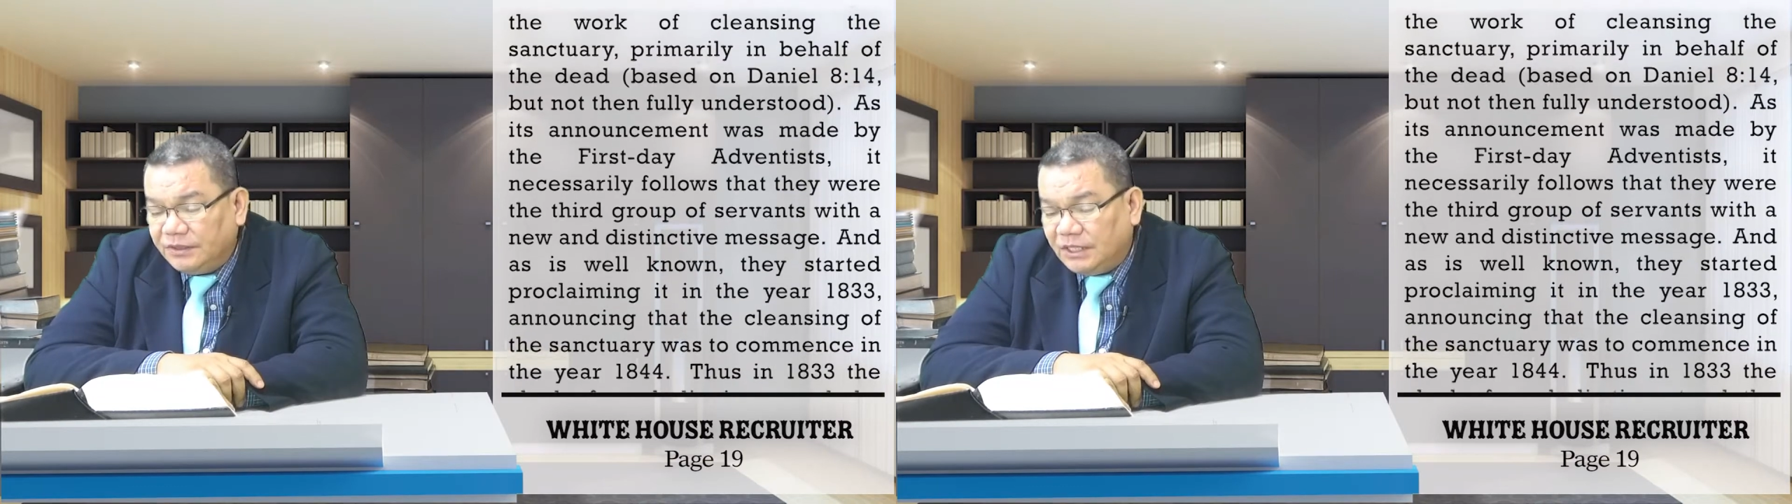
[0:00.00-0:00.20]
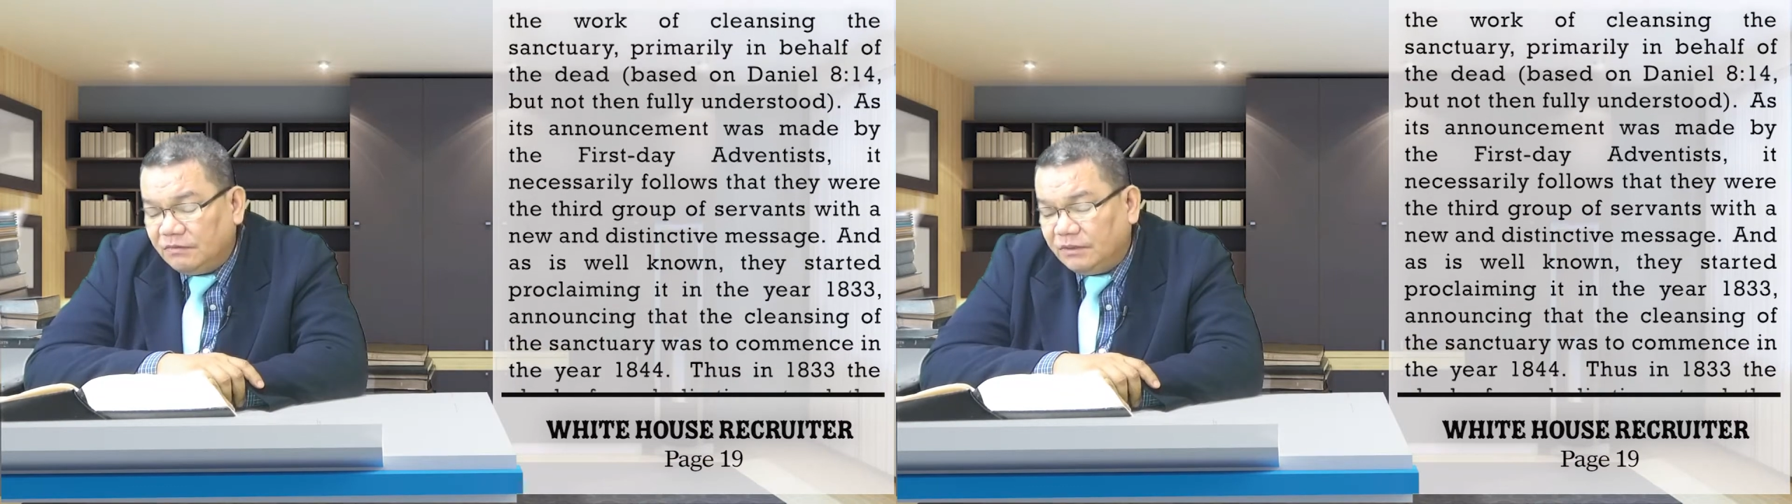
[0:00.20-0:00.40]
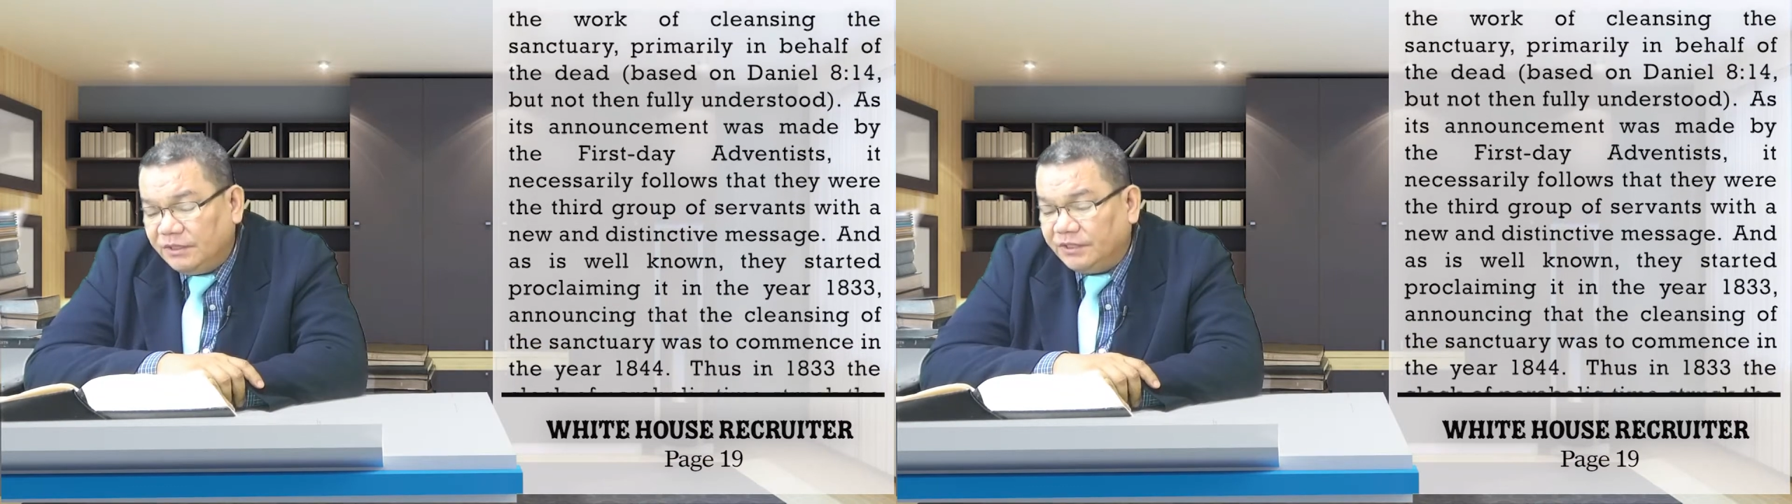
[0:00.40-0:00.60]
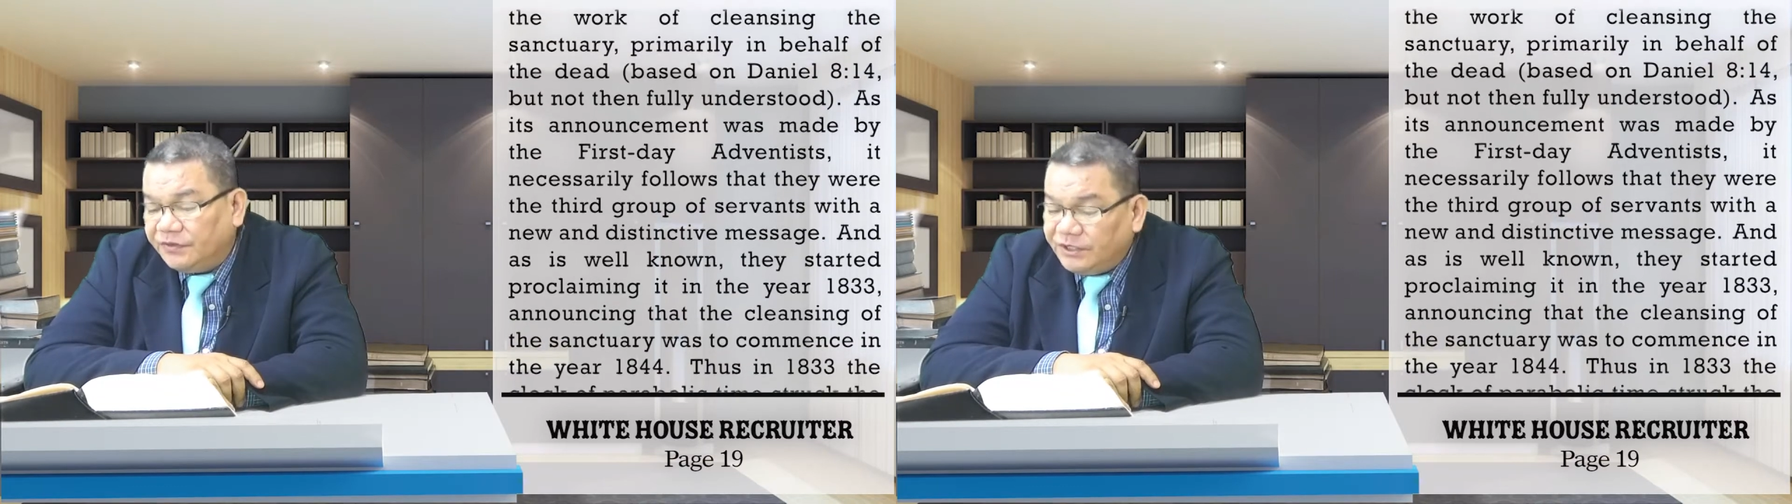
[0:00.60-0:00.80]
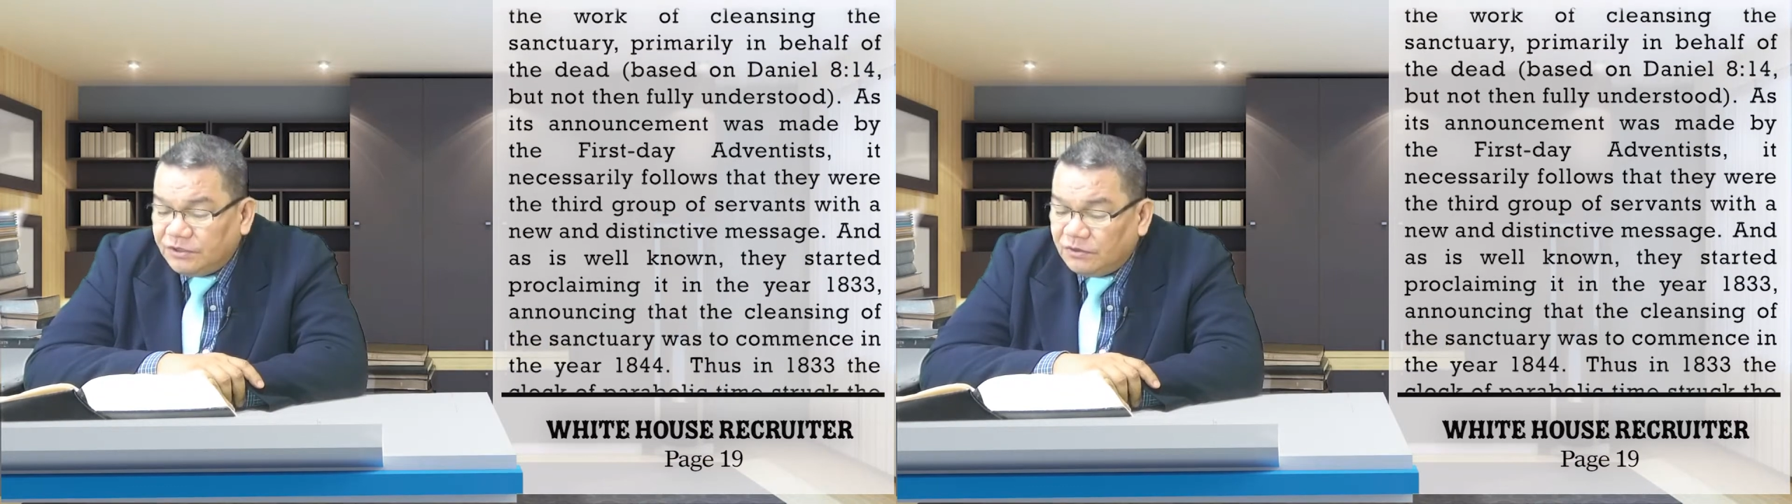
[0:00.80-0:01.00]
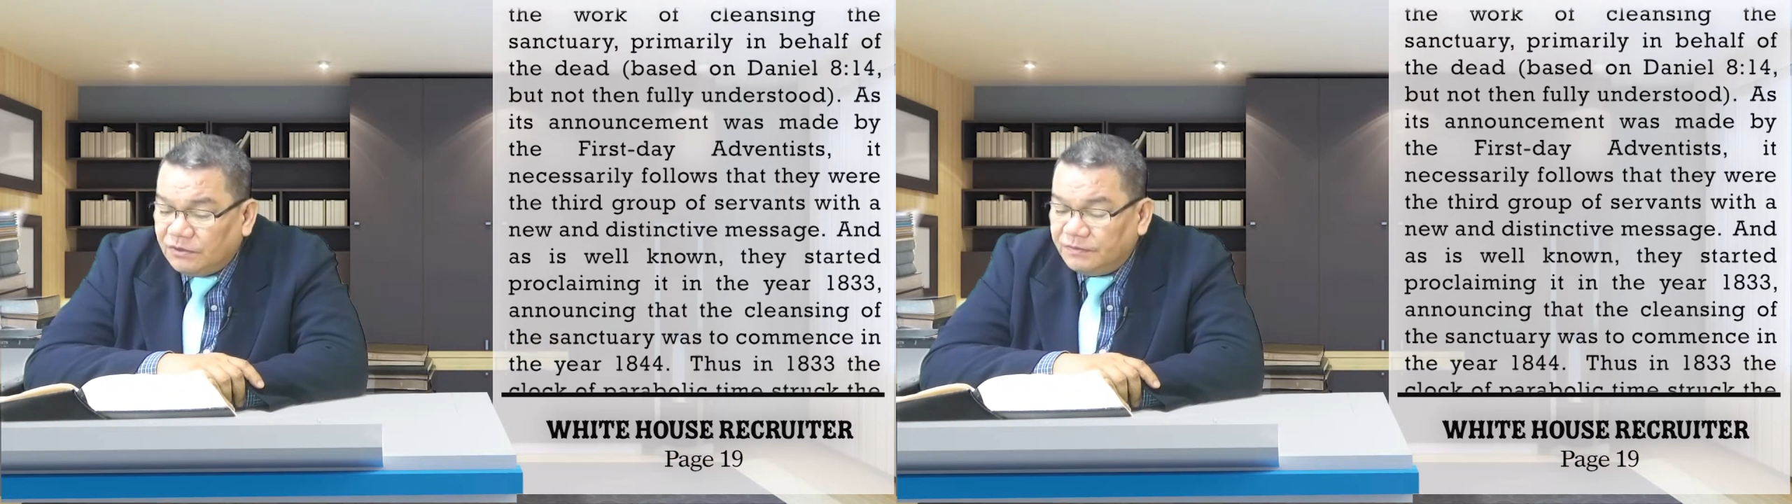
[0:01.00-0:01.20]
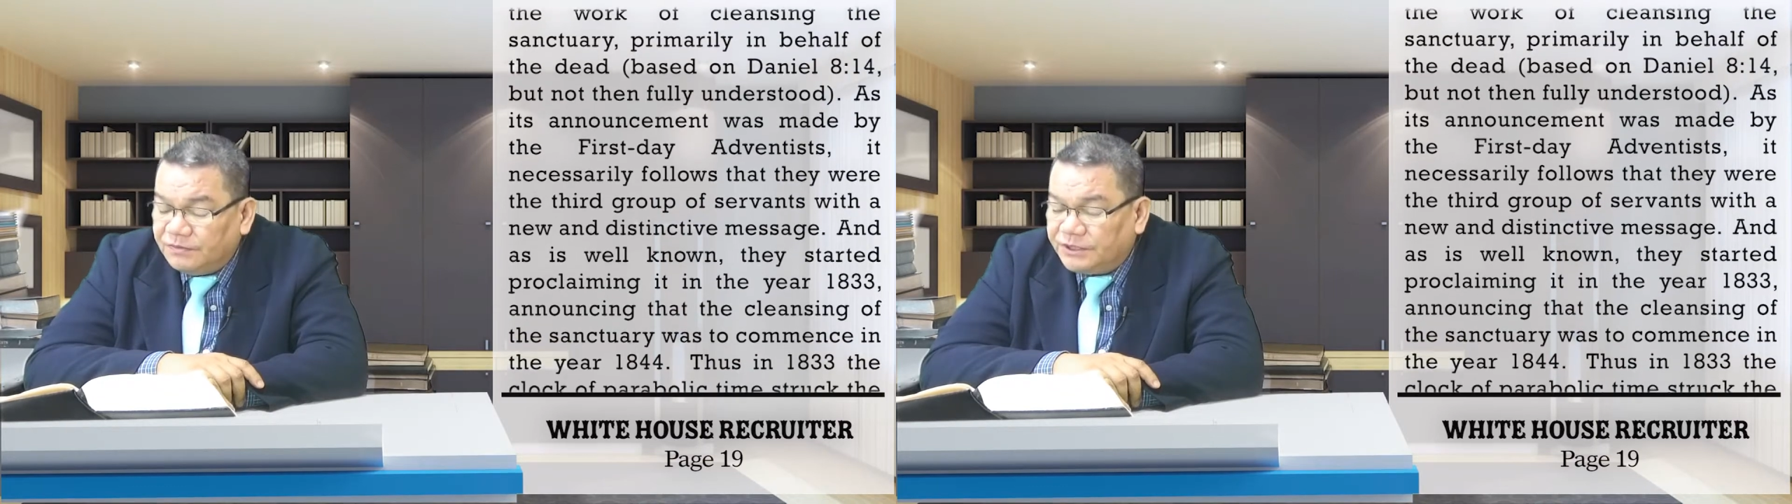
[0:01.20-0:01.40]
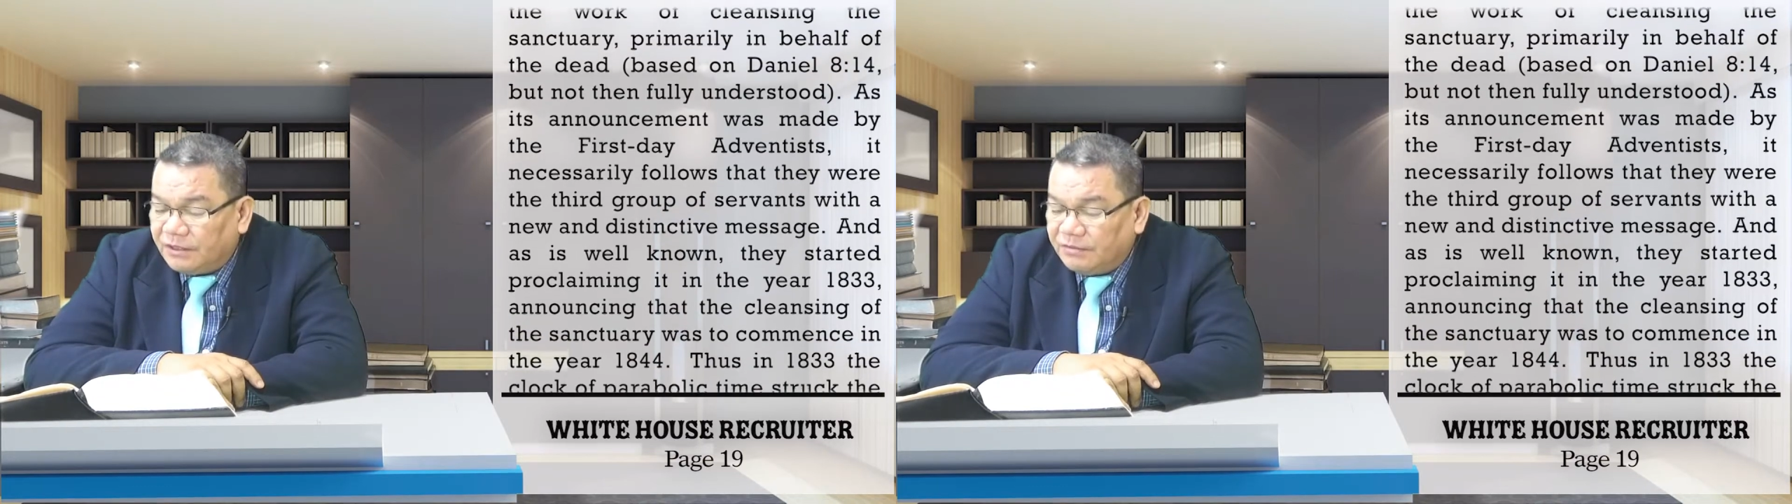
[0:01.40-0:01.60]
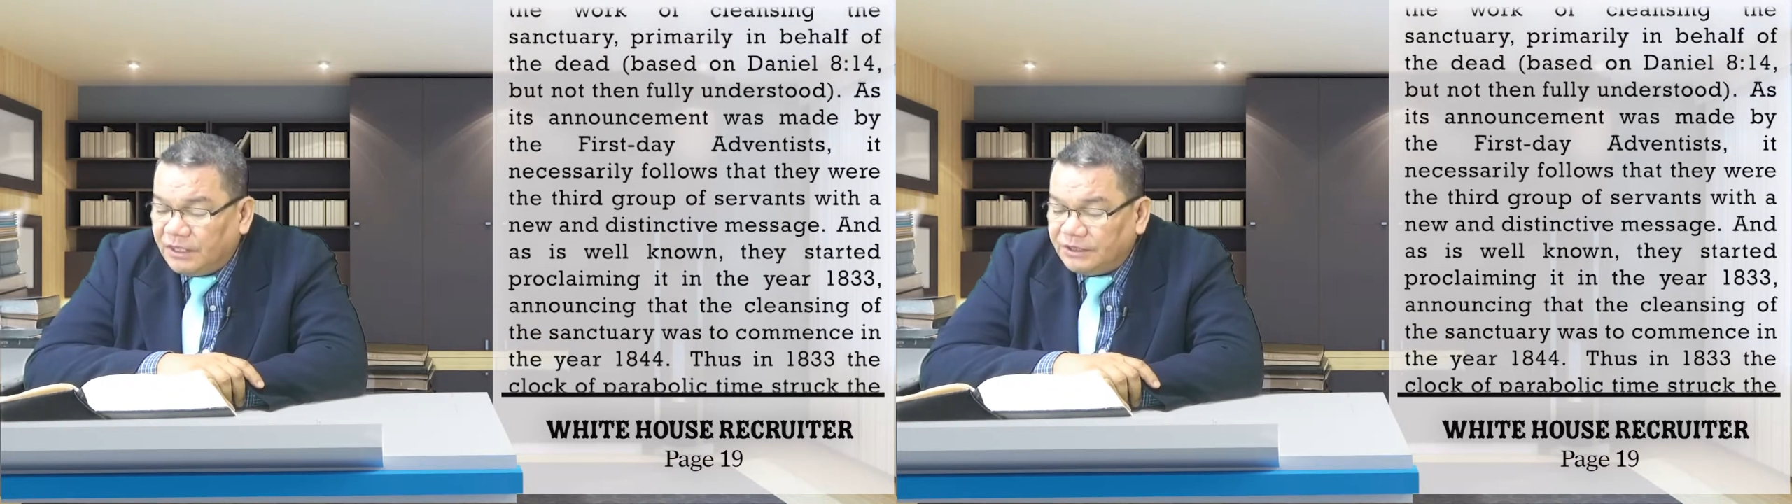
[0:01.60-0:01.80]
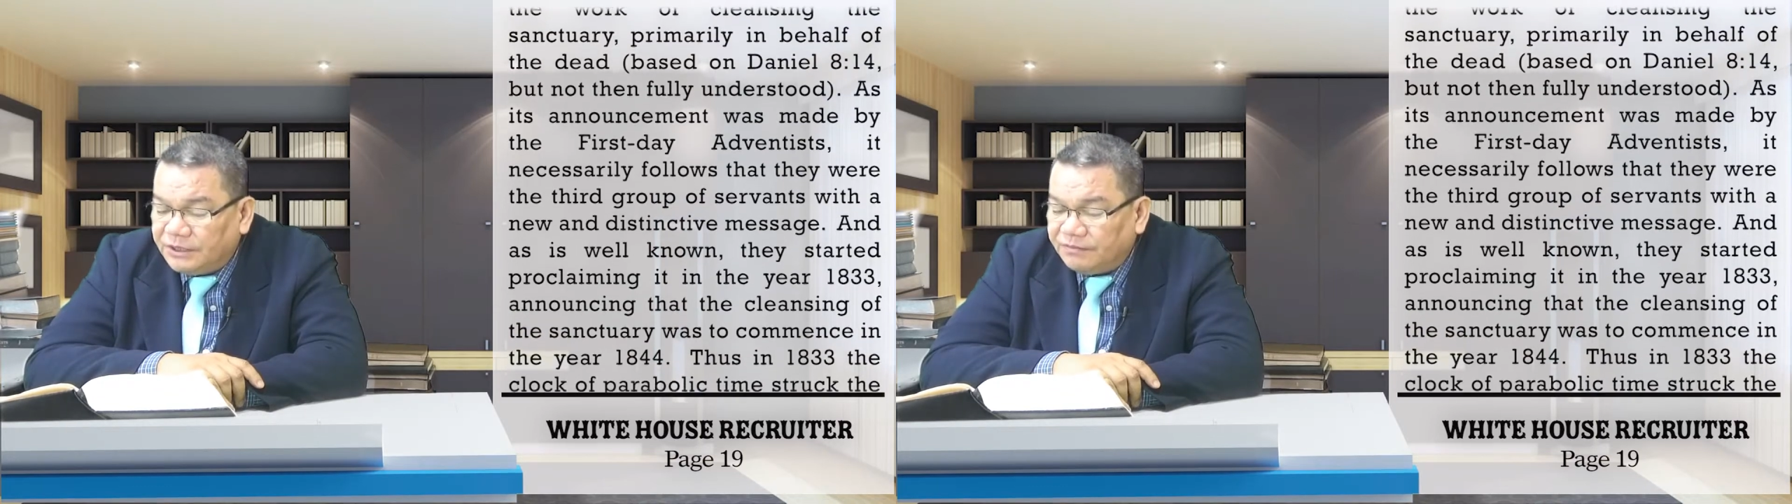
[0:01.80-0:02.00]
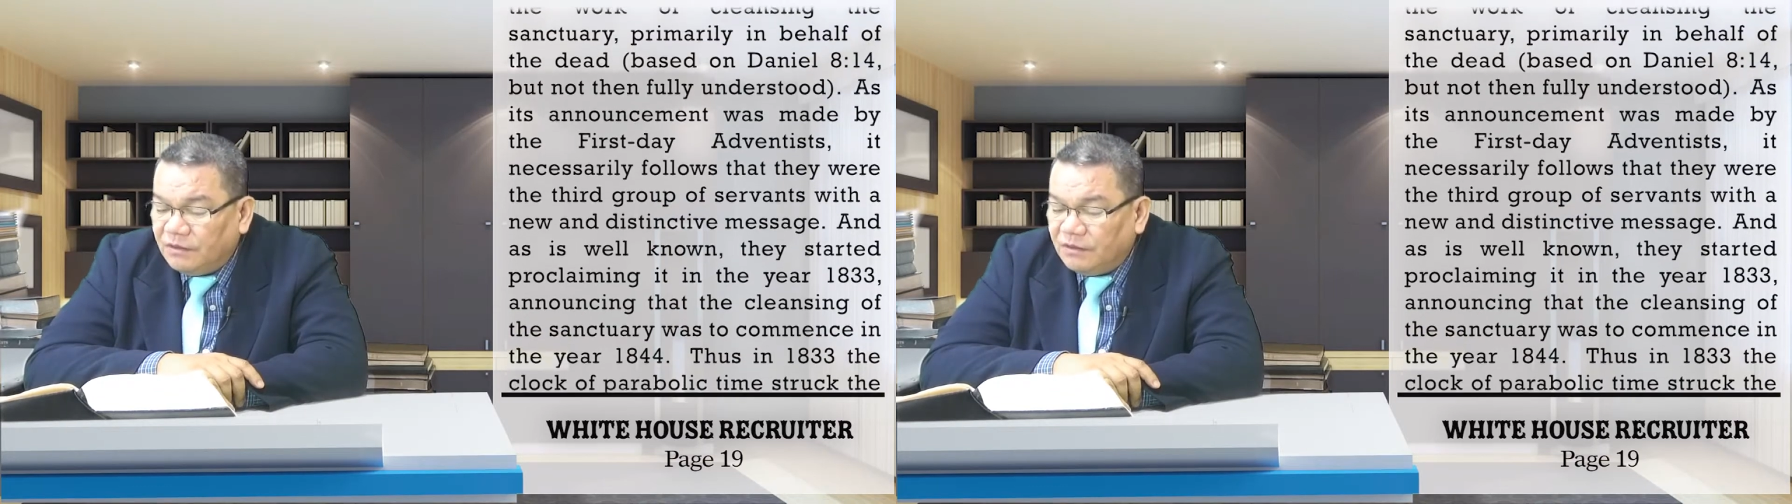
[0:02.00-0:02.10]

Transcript: there were the third group of servants